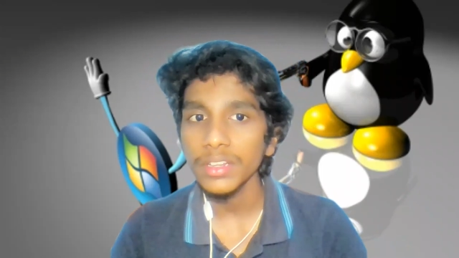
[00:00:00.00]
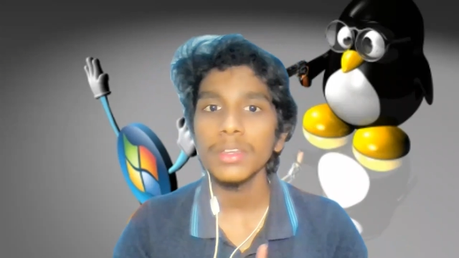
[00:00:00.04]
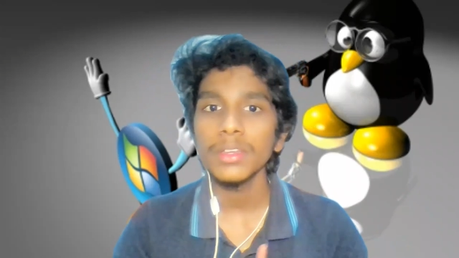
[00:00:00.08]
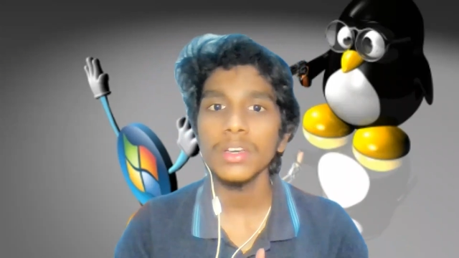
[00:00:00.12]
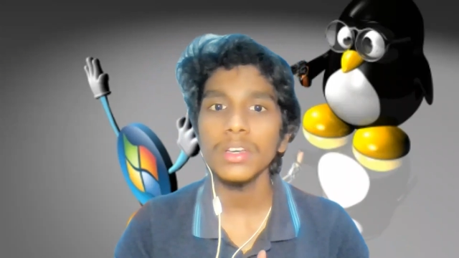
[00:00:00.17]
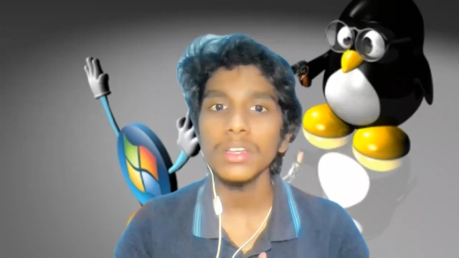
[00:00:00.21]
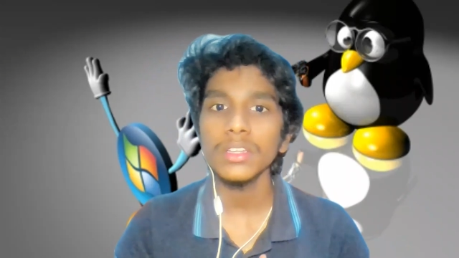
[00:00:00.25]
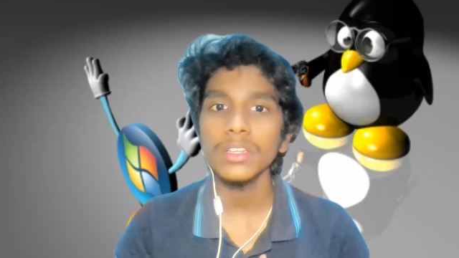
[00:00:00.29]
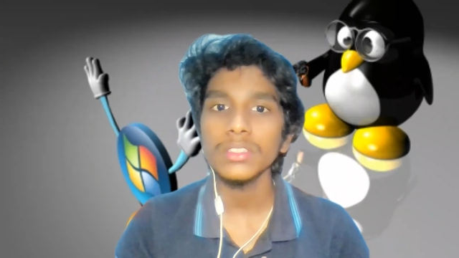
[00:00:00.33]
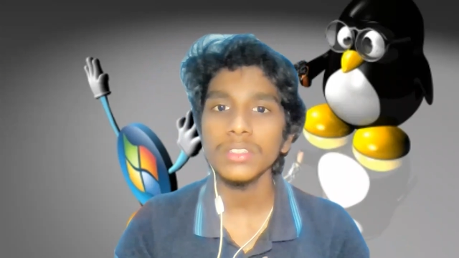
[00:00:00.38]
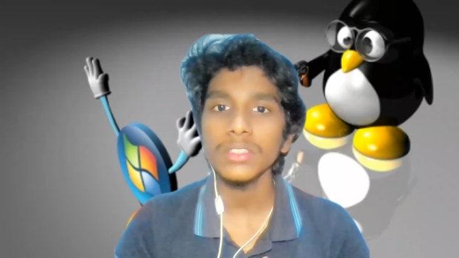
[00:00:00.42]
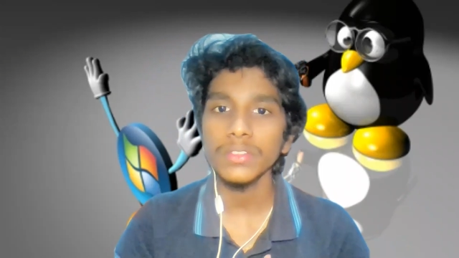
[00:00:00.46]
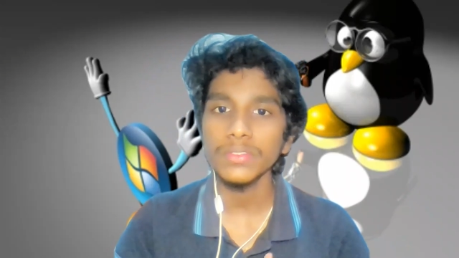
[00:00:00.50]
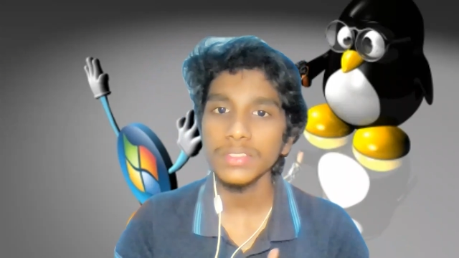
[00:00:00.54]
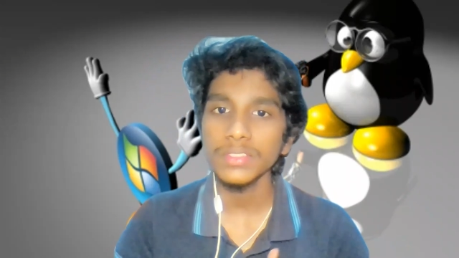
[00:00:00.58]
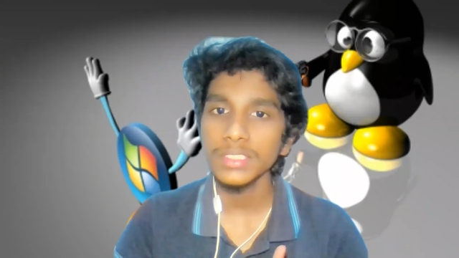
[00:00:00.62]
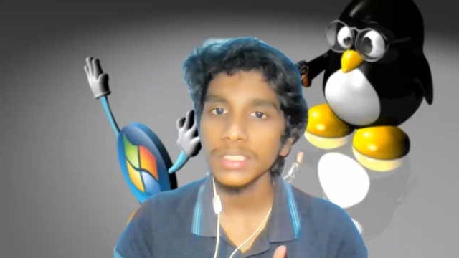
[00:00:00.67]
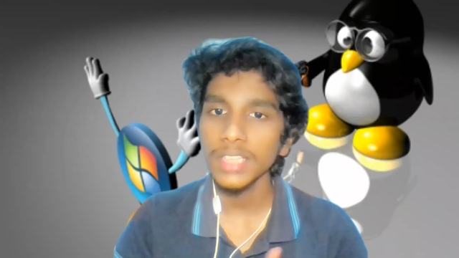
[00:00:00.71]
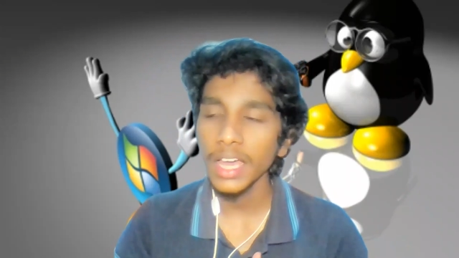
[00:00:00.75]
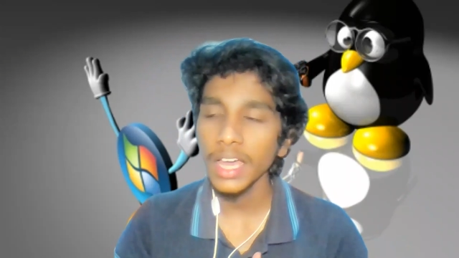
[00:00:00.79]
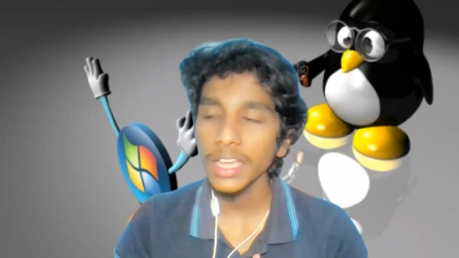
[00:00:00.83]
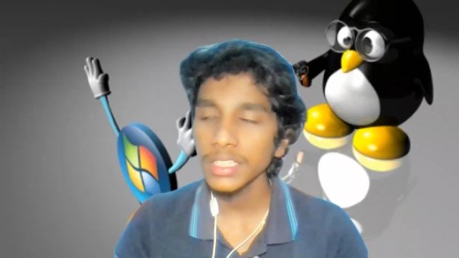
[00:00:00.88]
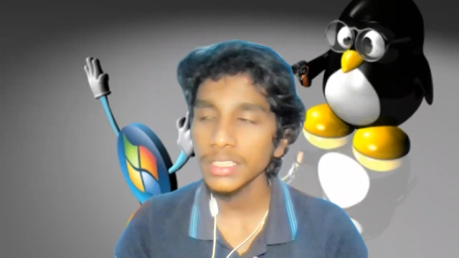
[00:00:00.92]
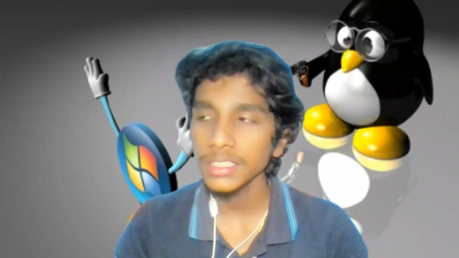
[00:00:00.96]
because of
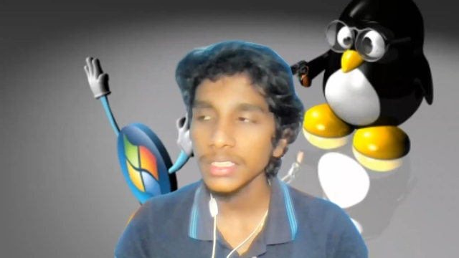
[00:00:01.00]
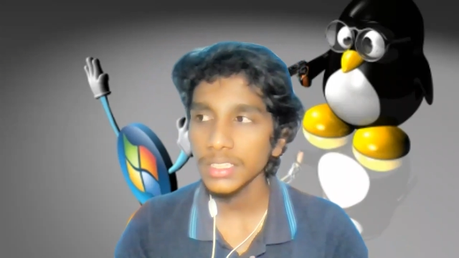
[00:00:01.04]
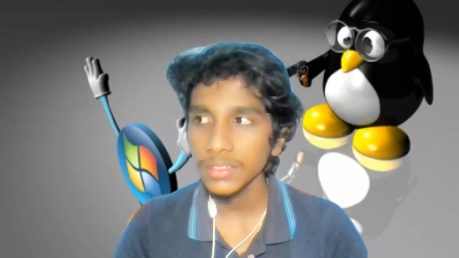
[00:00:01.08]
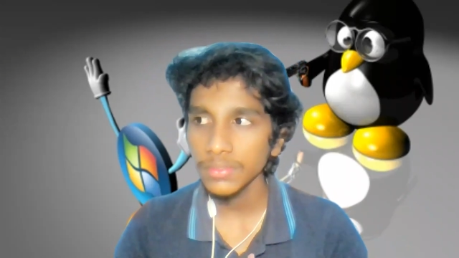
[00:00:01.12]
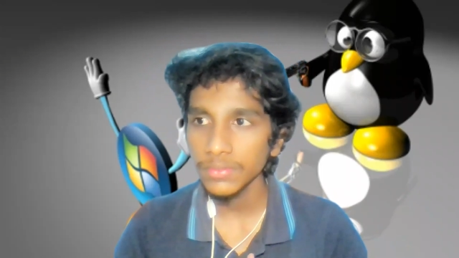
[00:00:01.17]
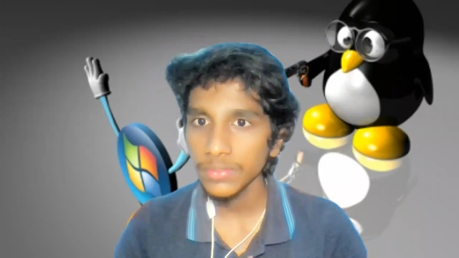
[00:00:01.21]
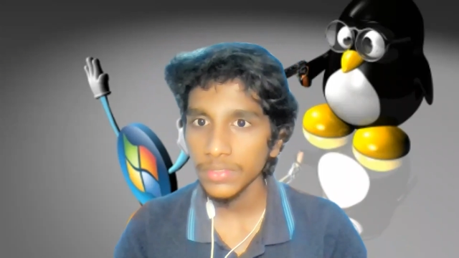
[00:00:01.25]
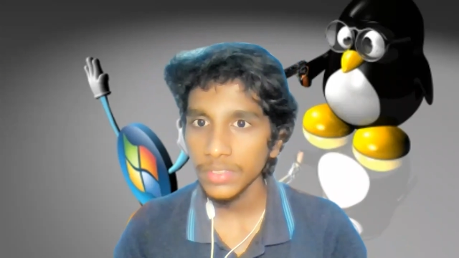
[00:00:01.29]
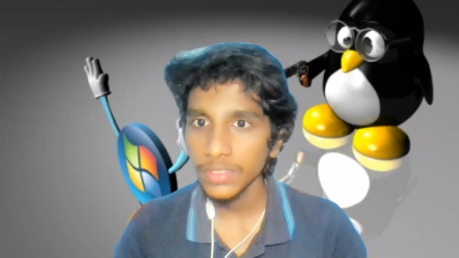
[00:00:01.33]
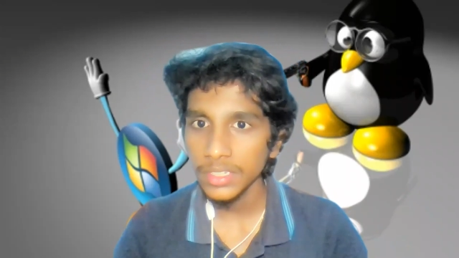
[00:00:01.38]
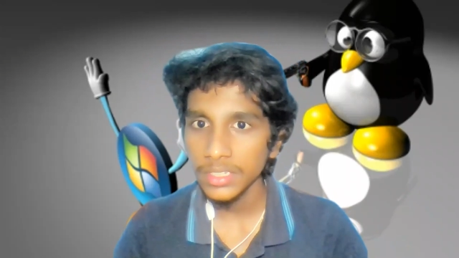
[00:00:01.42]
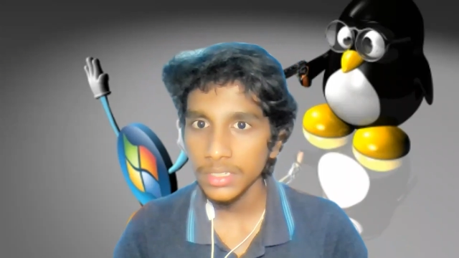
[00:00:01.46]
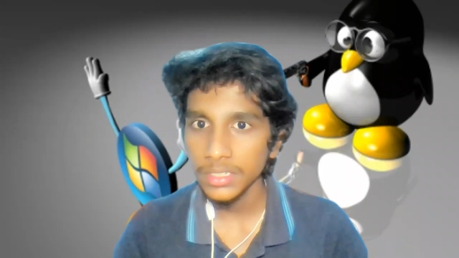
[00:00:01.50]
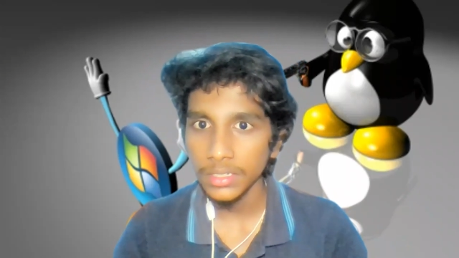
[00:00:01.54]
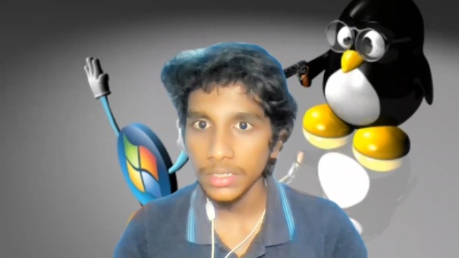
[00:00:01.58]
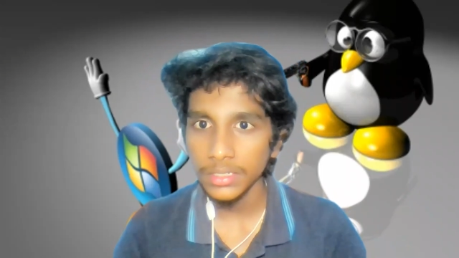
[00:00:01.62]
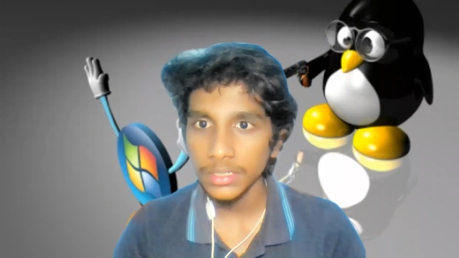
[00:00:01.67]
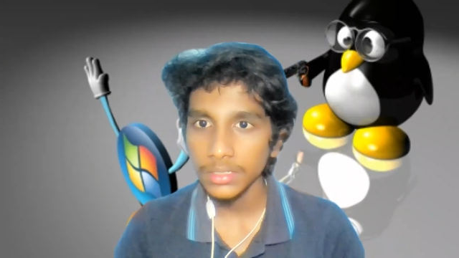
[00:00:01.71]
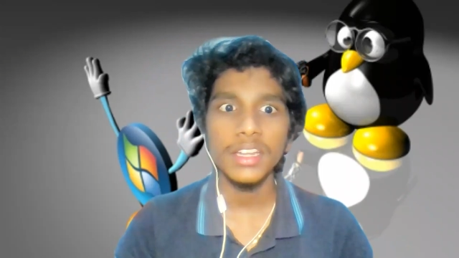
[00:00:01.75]
science and physics,